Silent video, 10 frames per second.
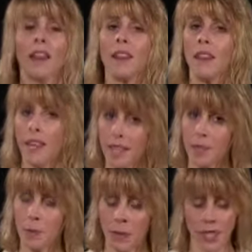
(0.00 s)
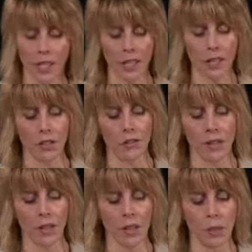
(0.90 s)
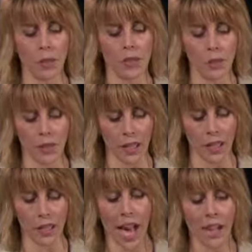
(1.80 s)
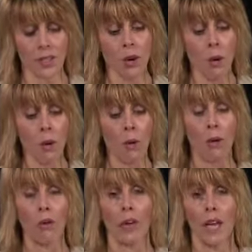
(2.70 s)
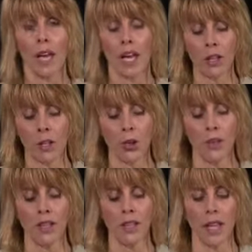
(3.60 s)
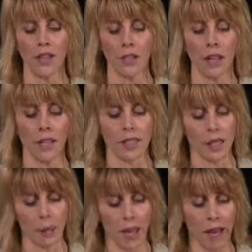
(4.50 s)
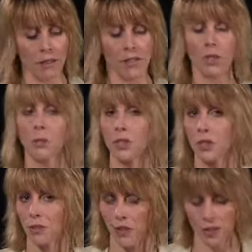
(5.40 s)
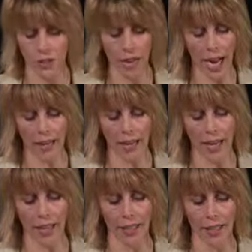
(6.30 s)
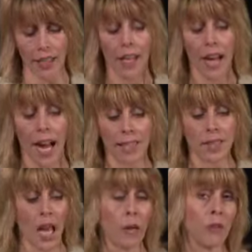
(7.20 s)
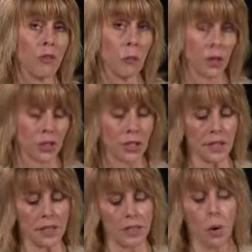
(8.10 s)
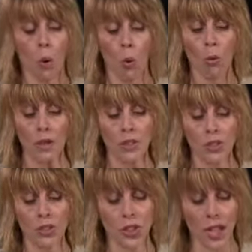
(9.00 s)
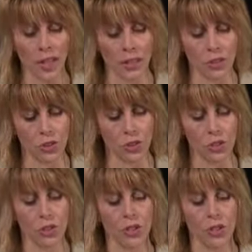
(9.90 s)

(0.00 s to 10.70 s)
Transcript: this particular variable annuity as a whole, including the underlying subaccounts to which the funds are allocated at the time of purchase or exchange,